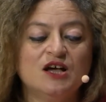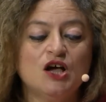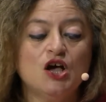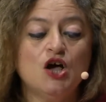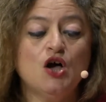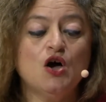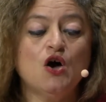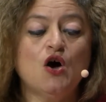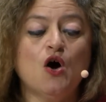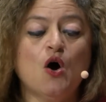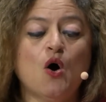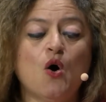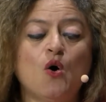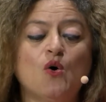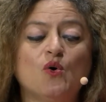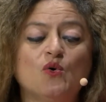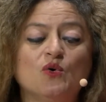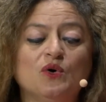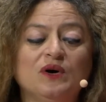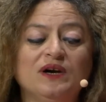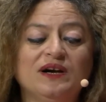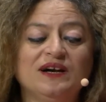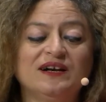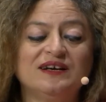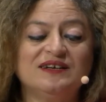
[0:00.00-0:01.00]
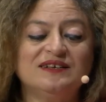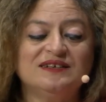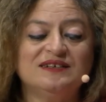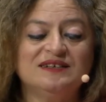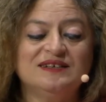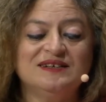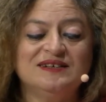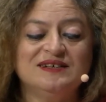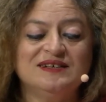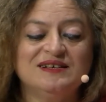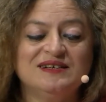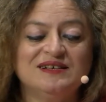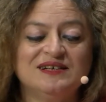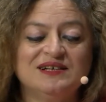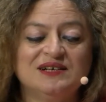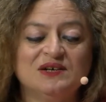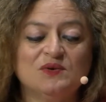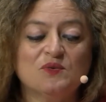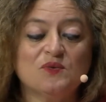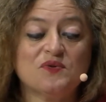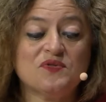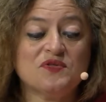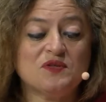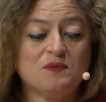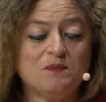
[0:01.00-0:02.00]
whole,
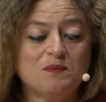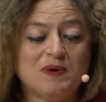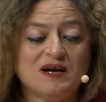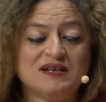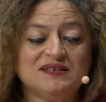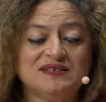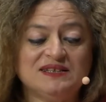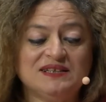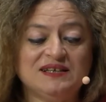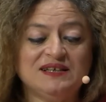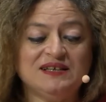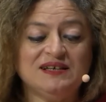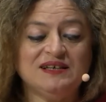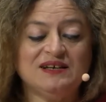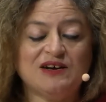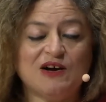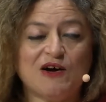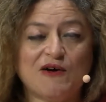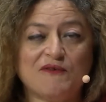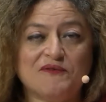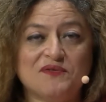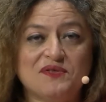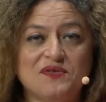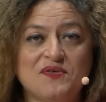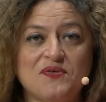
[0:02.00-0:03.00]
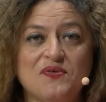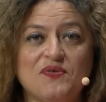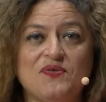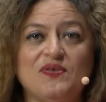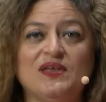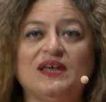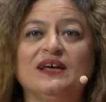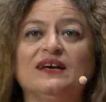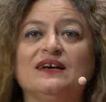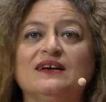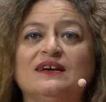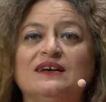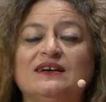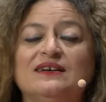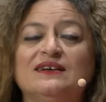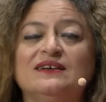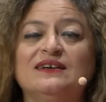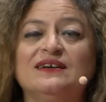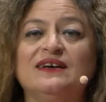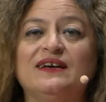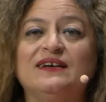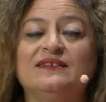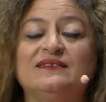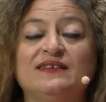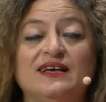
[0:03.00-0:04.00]
with the body of the thing
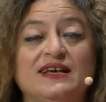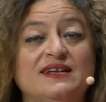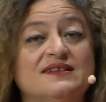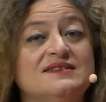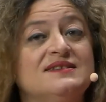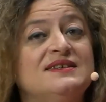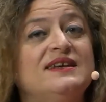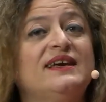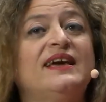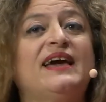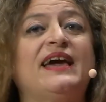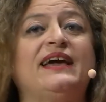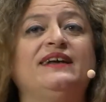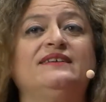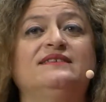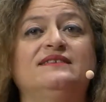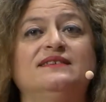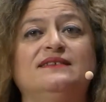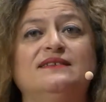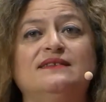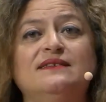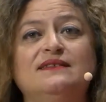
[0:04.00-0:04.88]
it indicated.